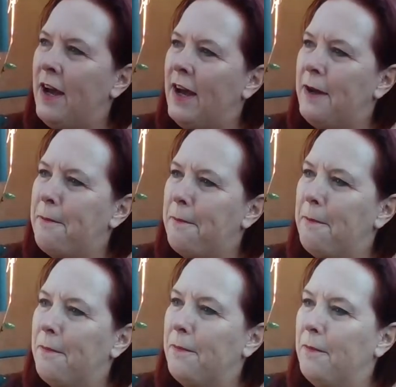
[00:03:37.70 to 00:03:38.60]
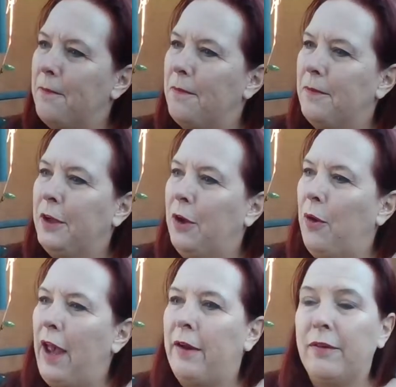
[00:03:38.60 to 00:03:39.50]
Um, you
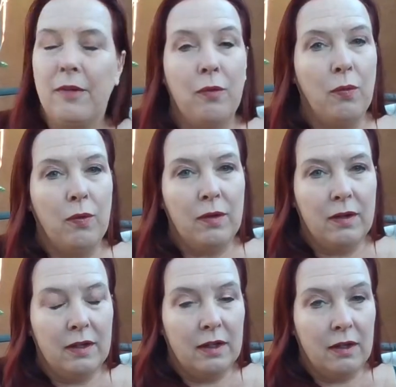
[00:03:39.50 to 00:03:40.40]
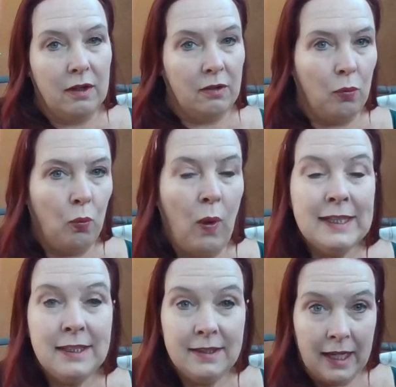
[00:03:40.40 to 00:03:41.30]
know, and
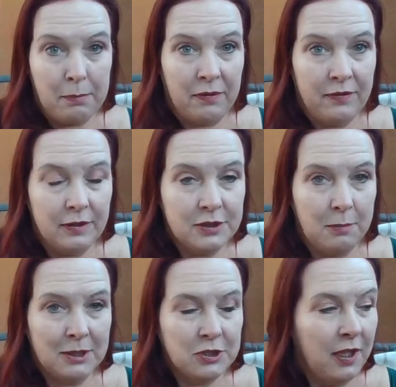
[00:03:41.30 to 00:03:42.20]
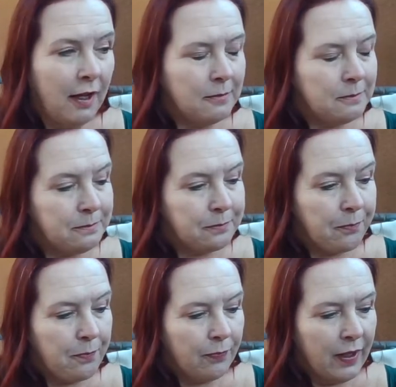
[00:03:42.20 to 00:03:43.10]
why did that provoke so much thought?
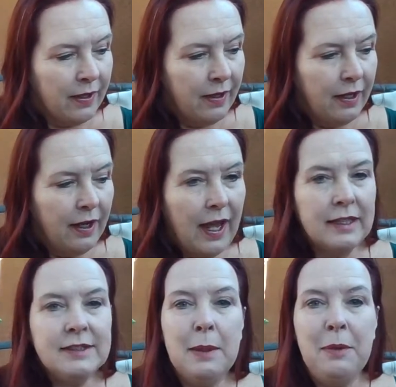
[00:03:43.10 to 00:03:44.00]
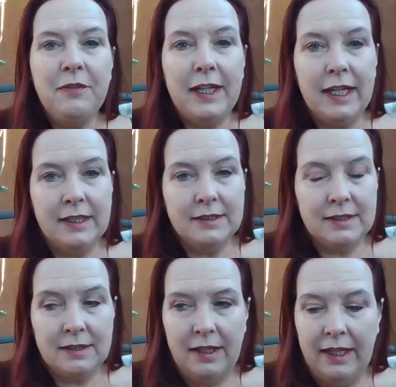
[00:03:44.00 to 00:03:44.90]
And some of it
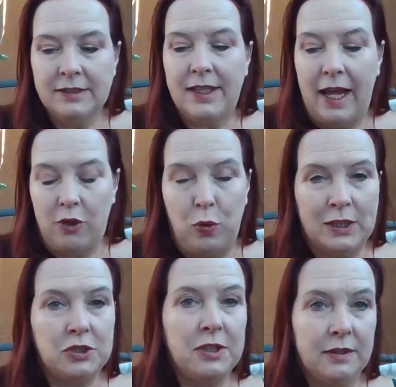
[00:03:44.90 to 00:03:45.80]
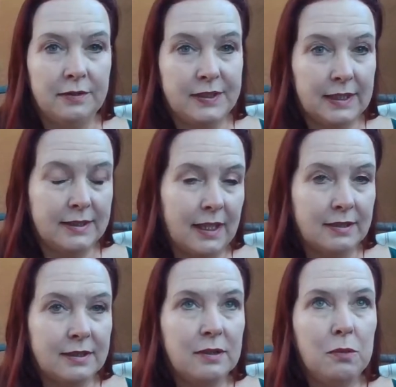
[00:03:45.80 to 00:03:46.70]
is is that question of
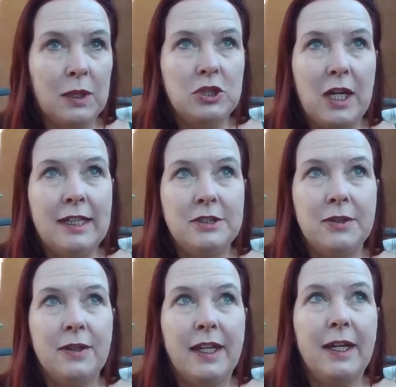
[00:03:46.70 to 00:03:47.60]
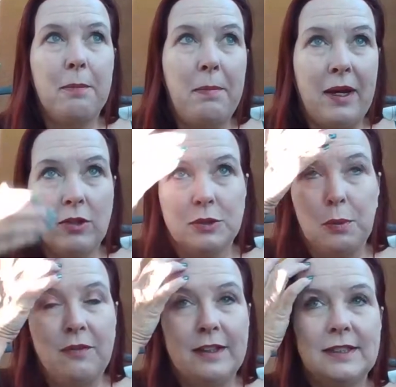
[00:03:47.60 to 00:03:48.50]
success, which I do think bears
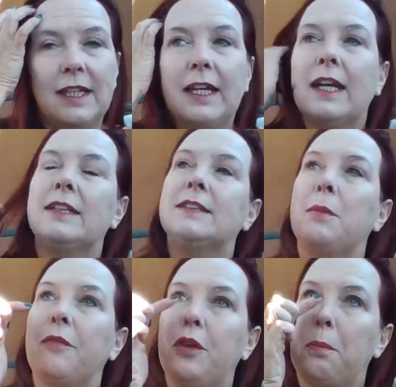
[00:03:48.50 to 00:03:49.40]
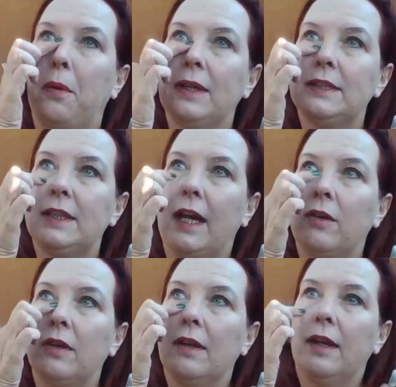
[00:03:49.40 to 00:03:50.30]
revisiting. And some of you pointed
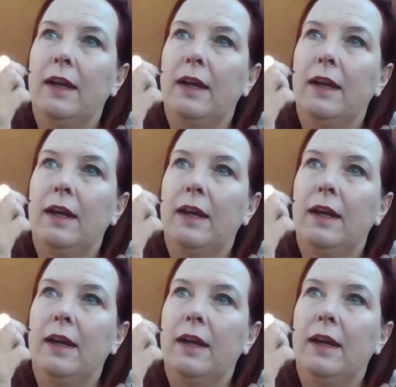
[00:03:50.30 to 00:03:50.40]
out,